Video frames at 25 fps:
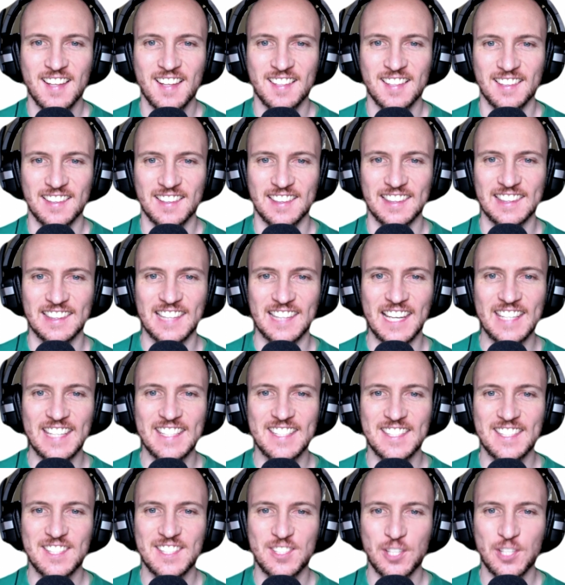
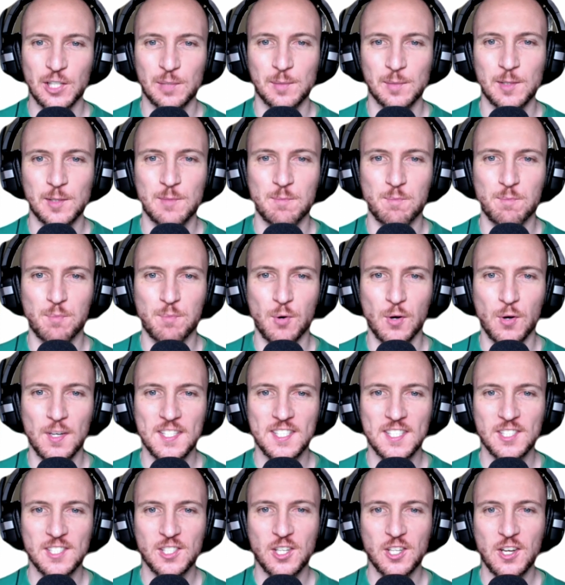Ladies and gentlemen,
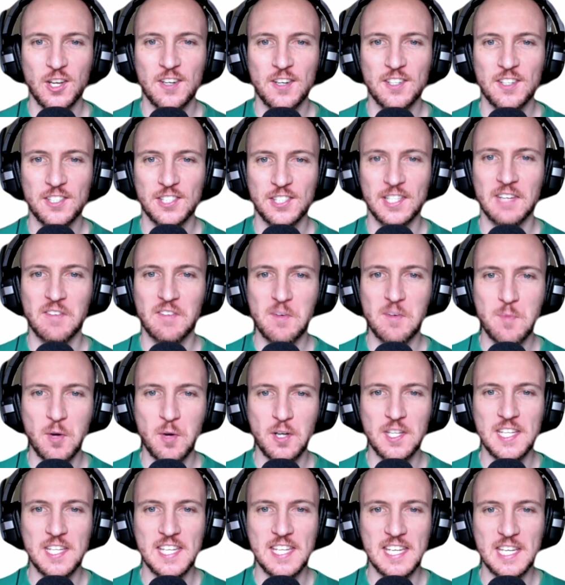boys and girls, and
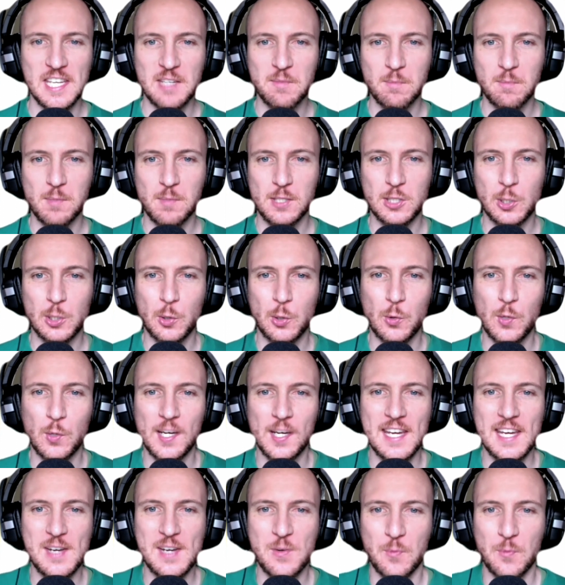everybody in
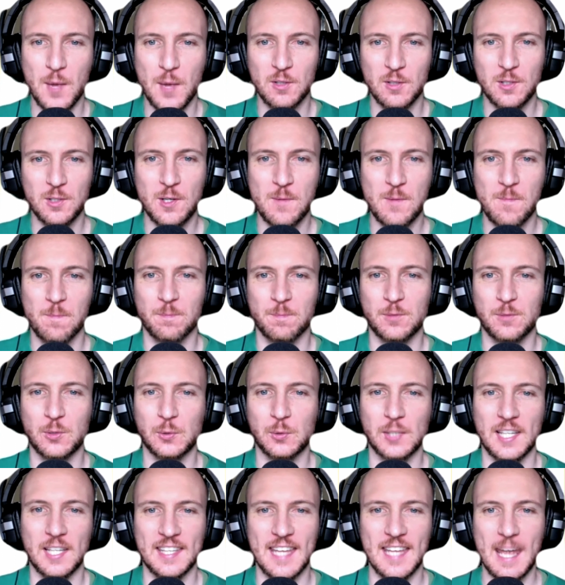between, welcome to
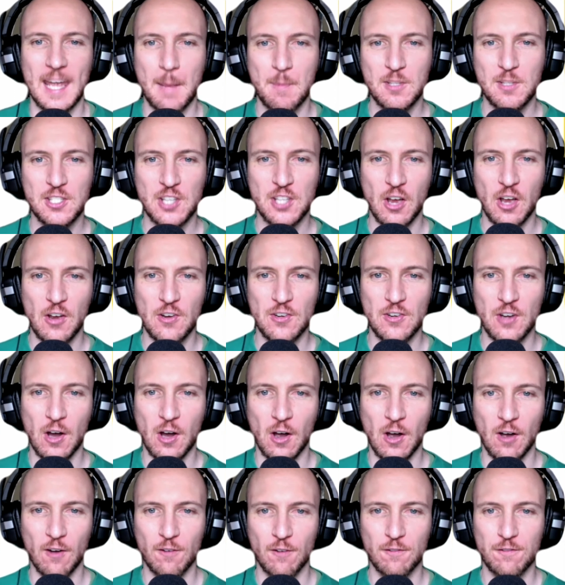another episode
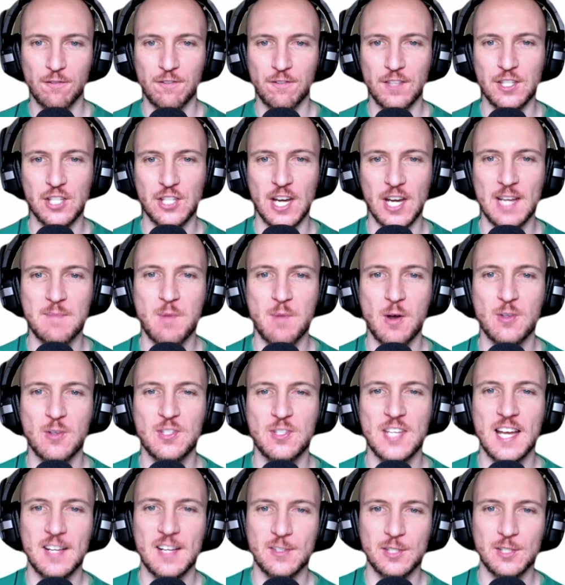of the Jake
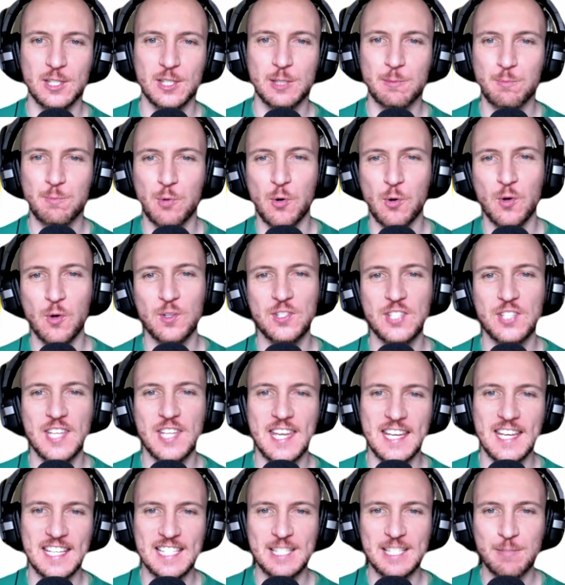Botel Sports
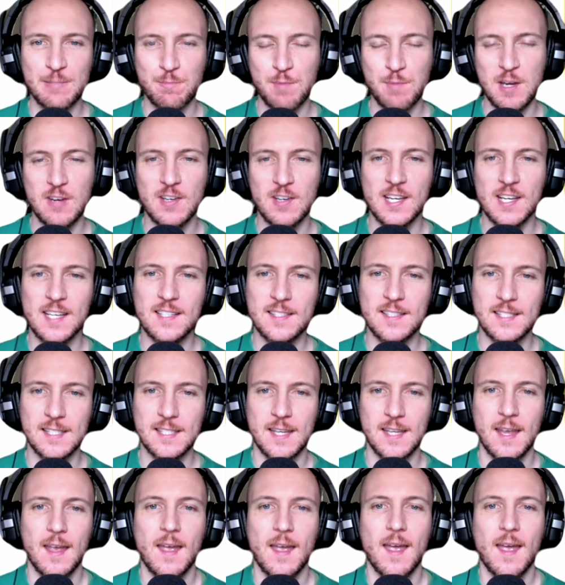Experience.